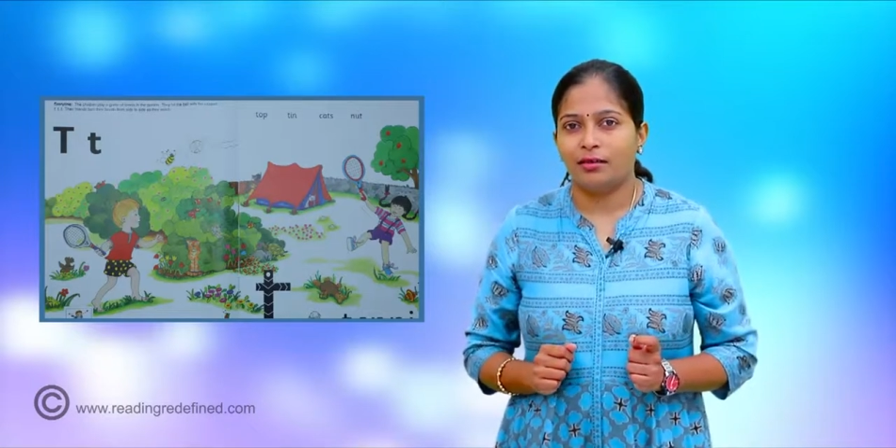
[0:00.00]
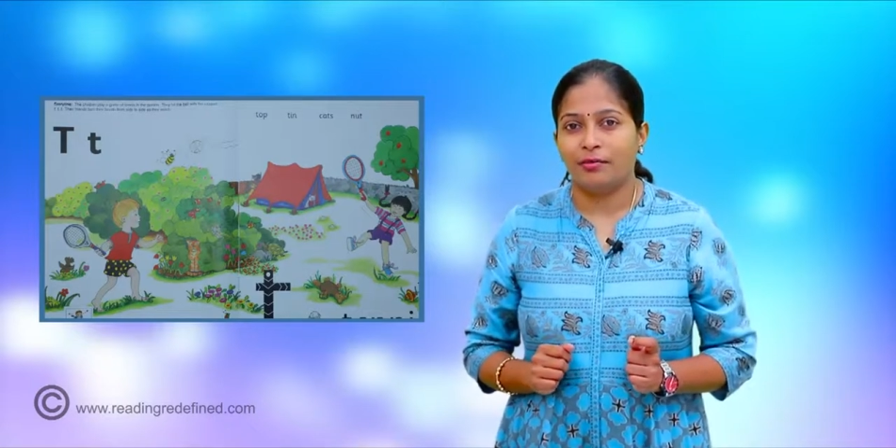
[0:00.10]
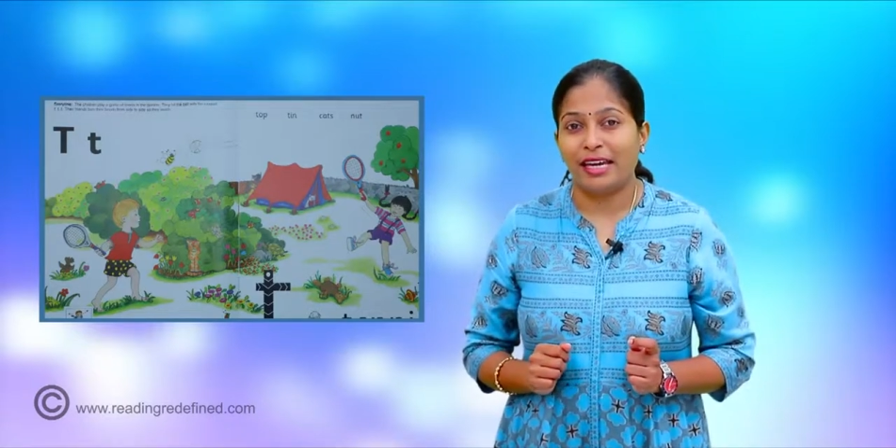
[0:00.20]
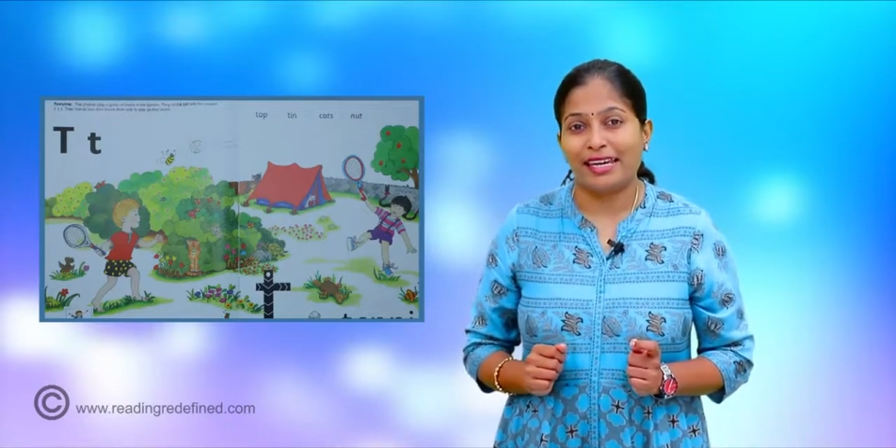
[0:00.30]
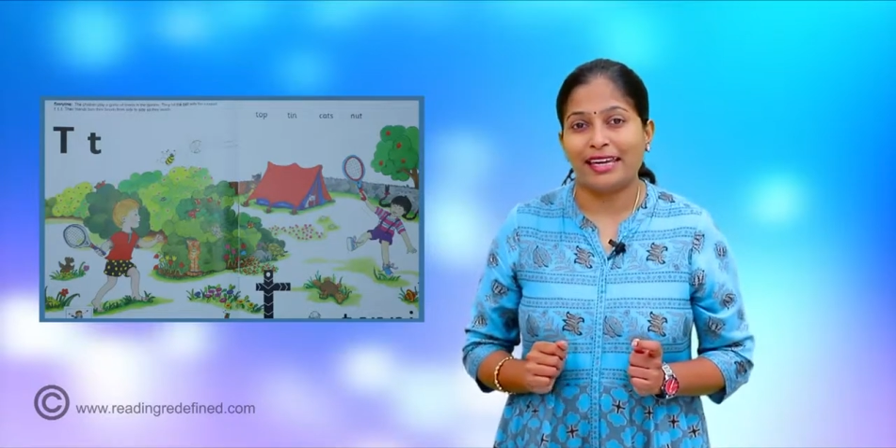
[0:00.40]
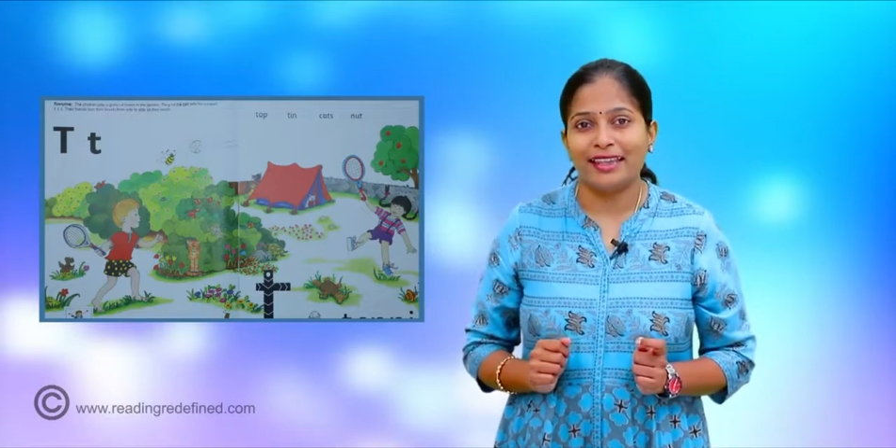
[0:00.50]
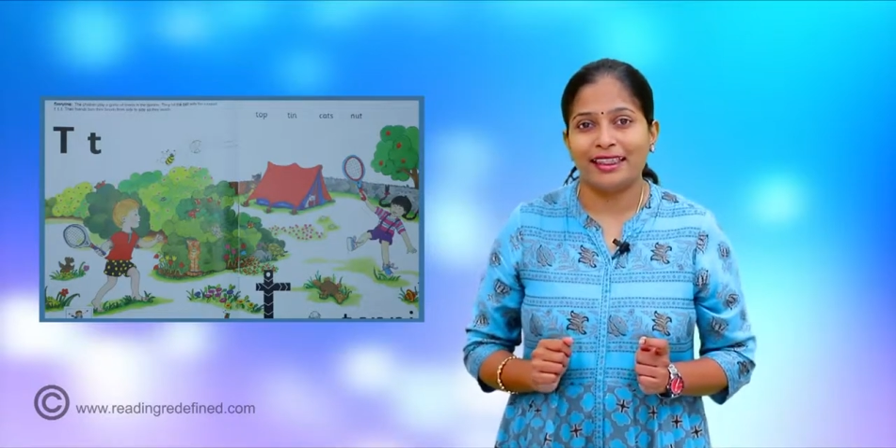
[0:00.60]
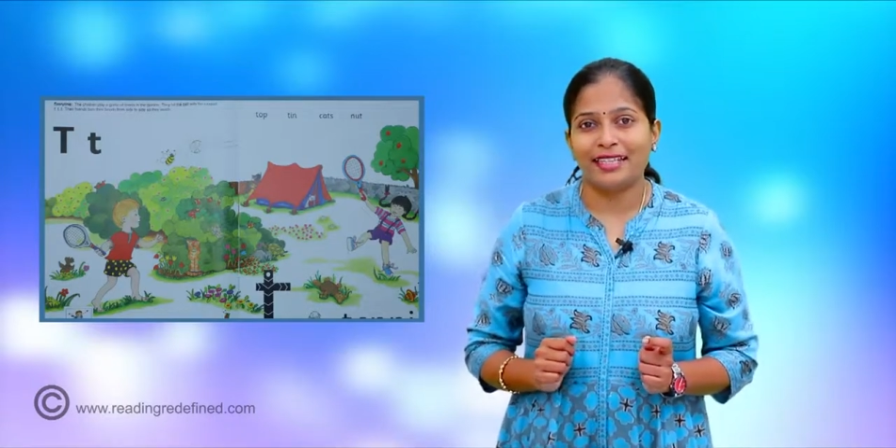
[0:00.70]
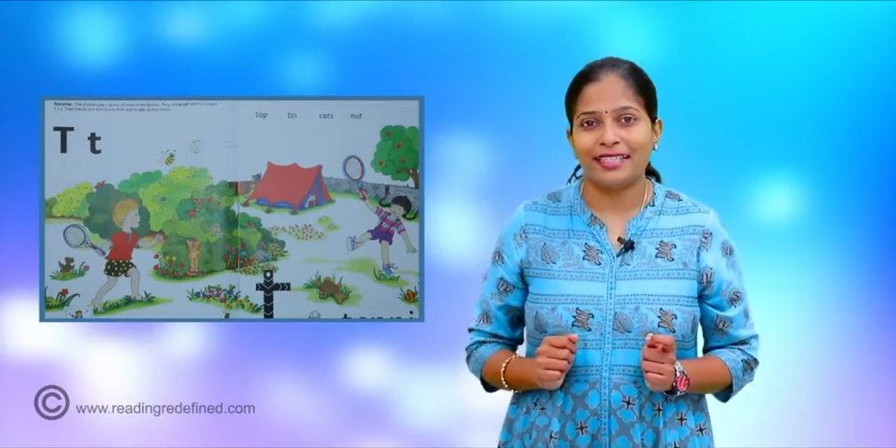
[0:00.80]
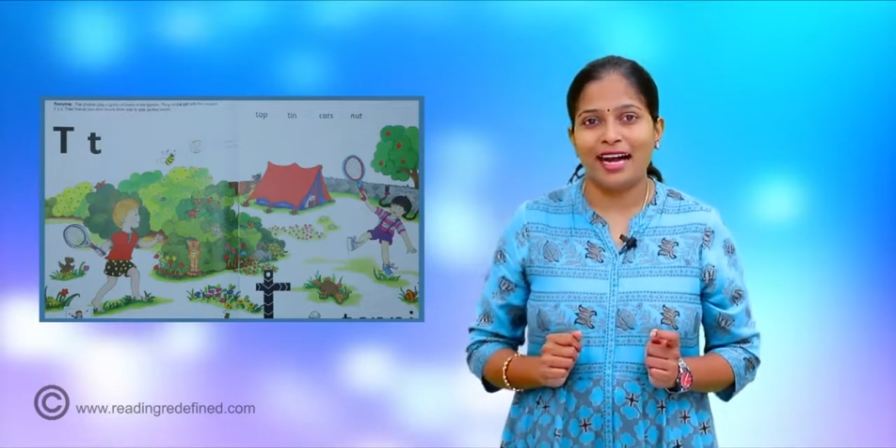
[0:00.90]
making
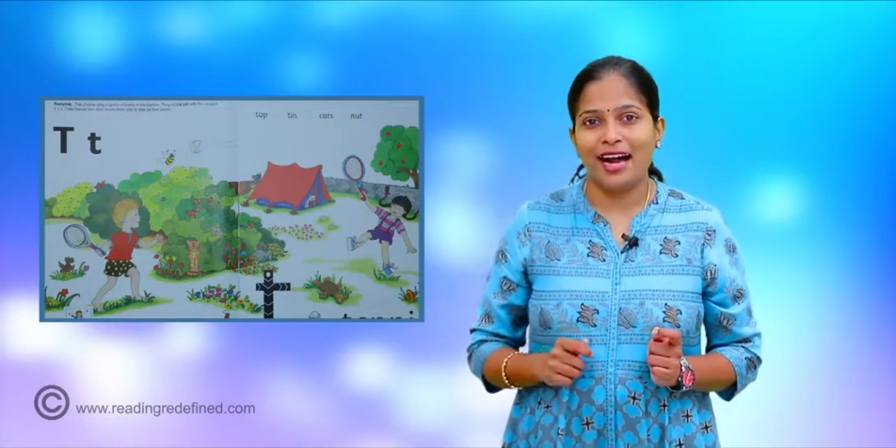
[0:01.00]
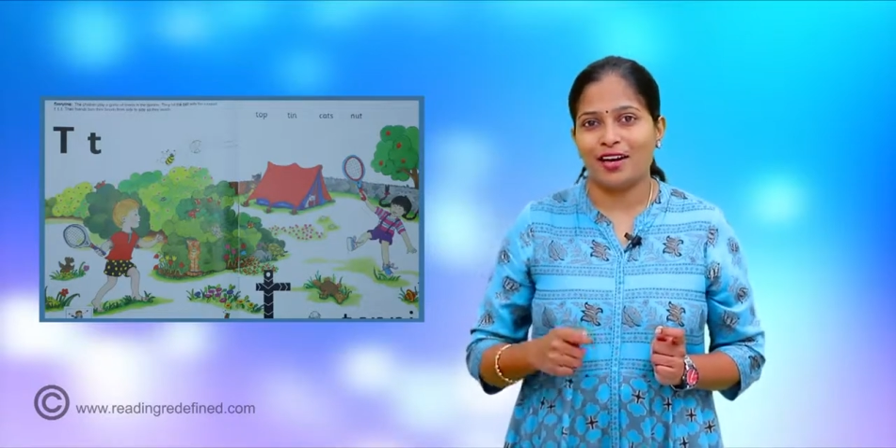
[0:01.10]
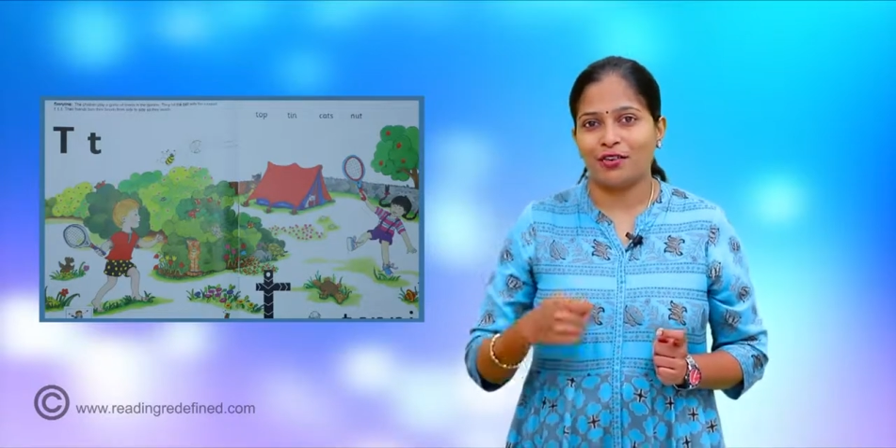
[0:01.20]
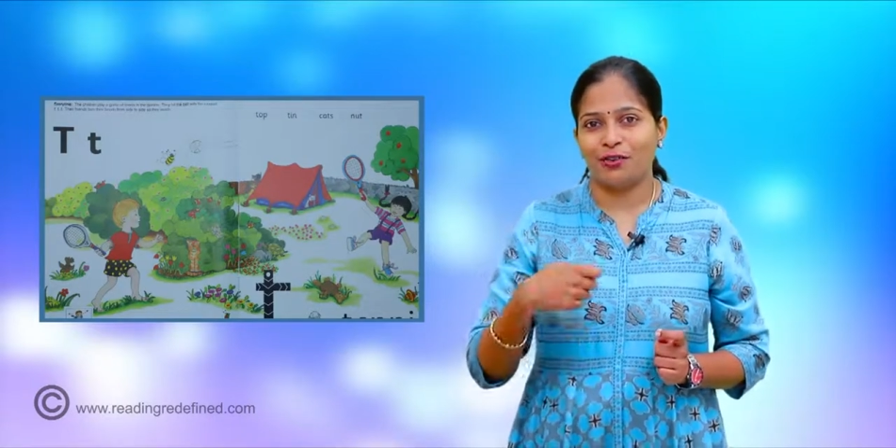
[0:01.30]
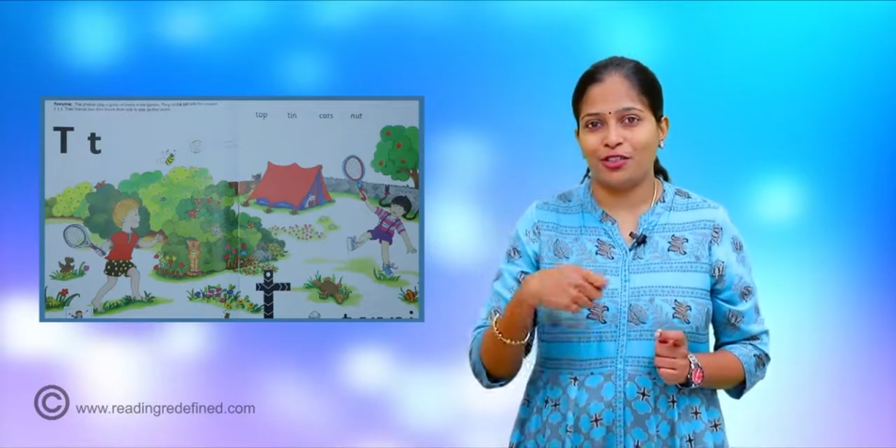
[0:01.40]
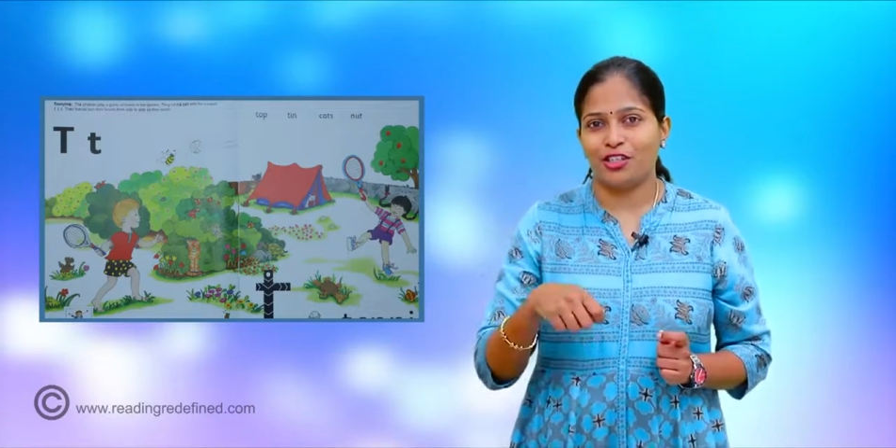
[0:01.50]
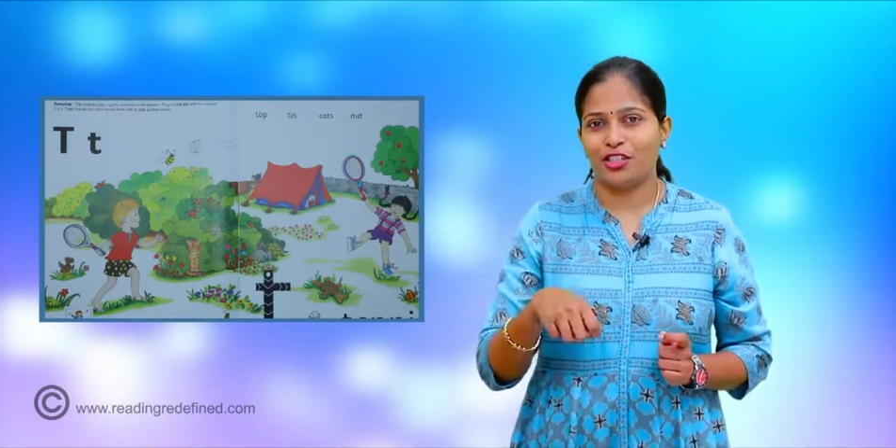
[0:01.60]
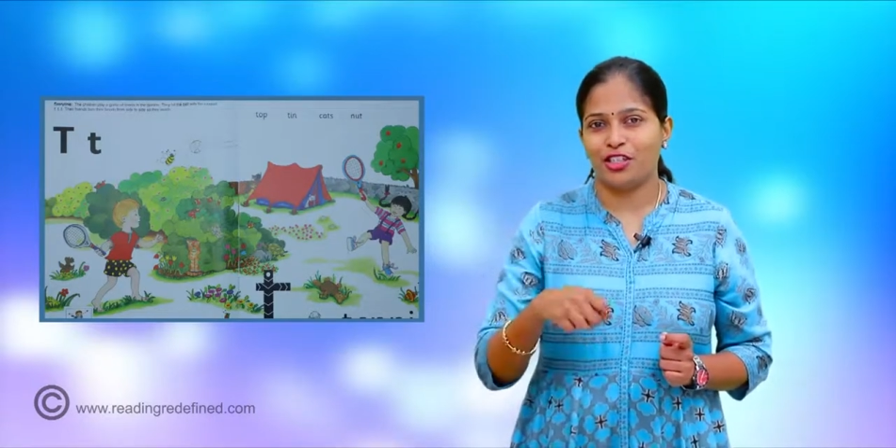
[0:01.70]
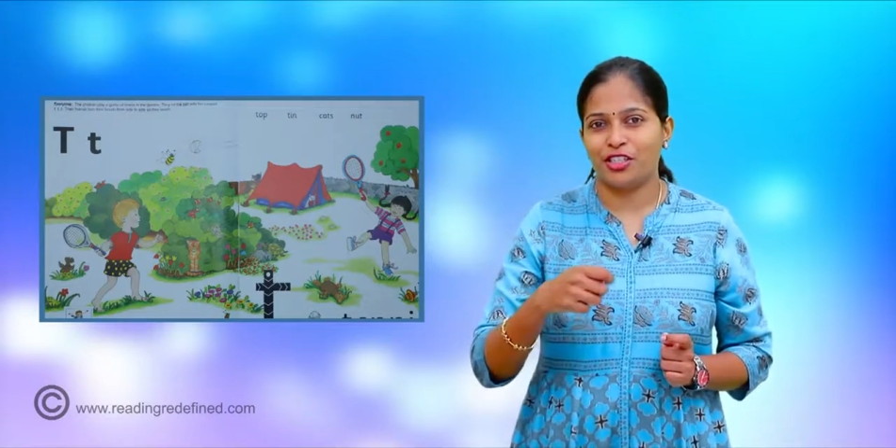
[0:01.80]
the sound.